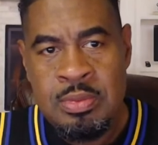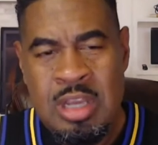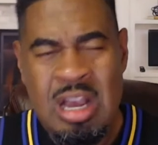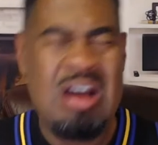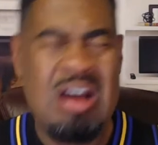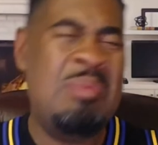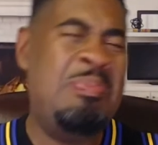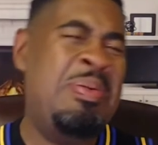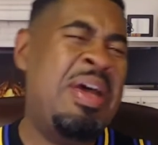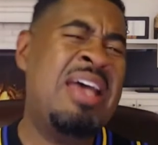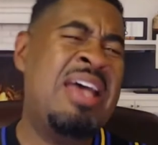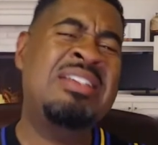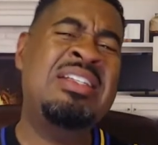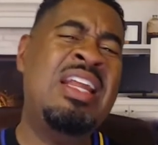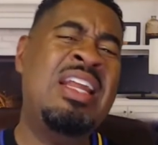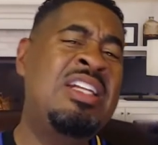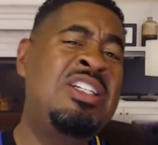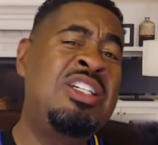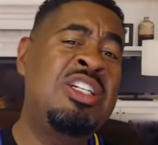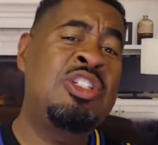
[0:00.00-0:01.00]
Oh, Pastor,
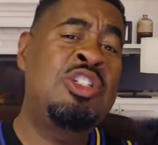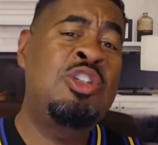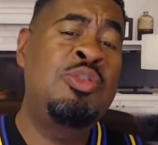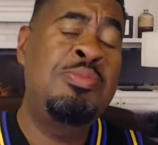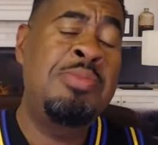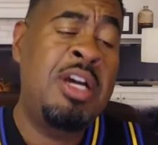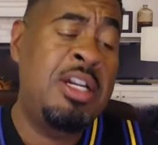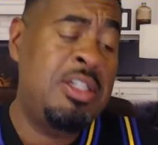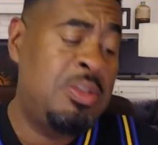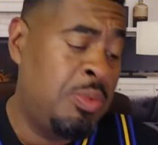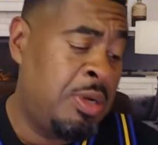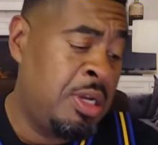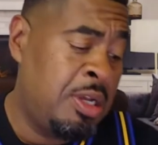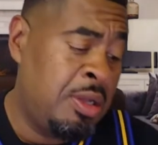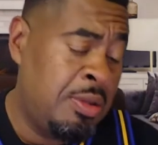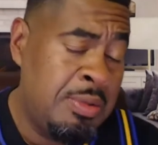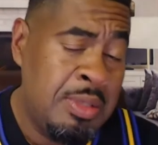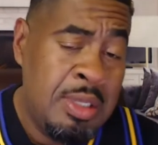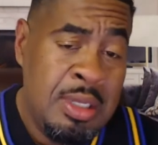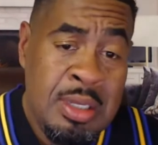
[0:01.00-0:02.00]
that's just too much.
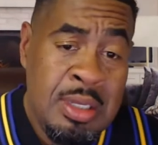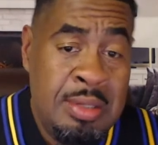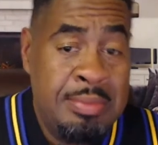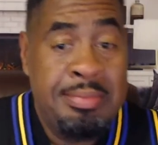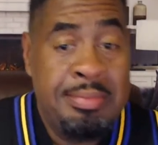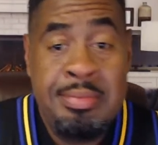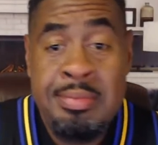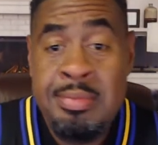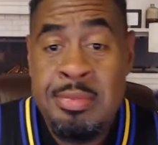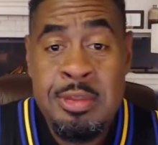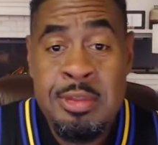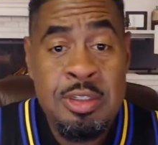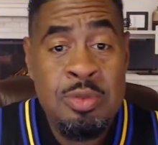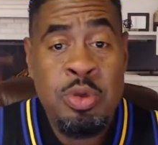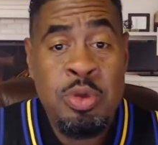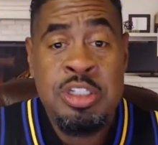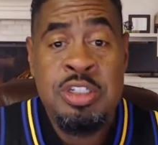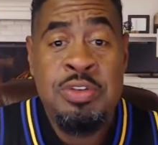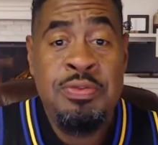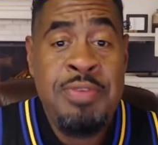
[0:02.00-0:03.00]
Well, it's
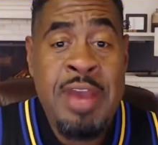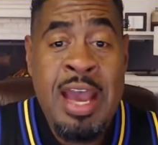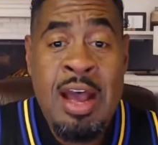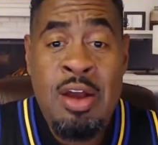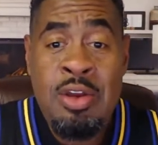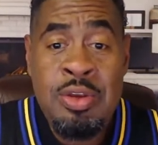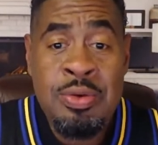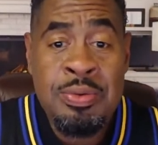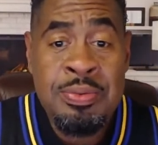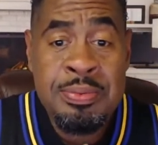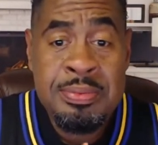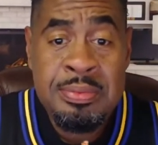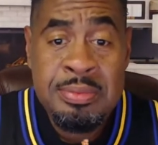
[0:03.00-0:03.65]
what you value.